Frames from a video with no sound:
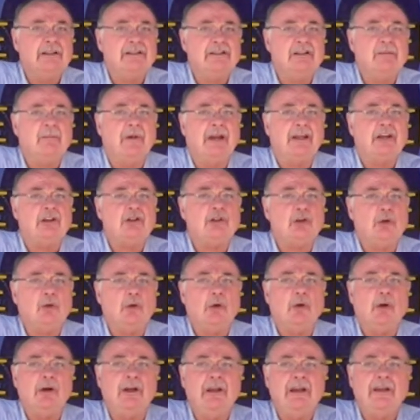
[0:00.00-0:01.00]
to make
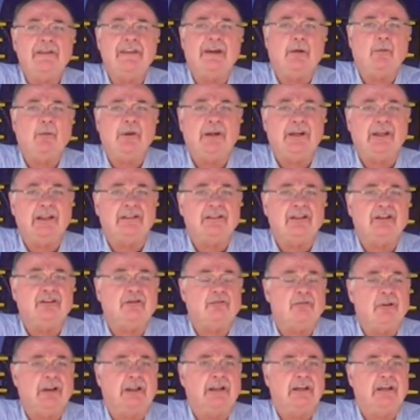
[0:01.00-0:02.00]
sure that we get
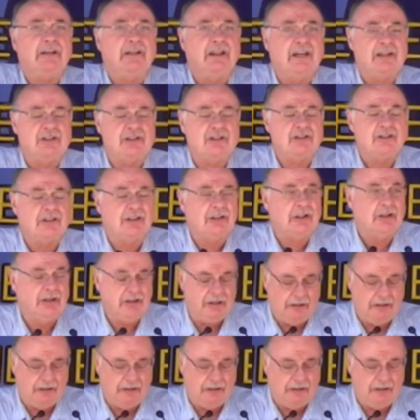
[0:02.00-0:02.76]
this recognition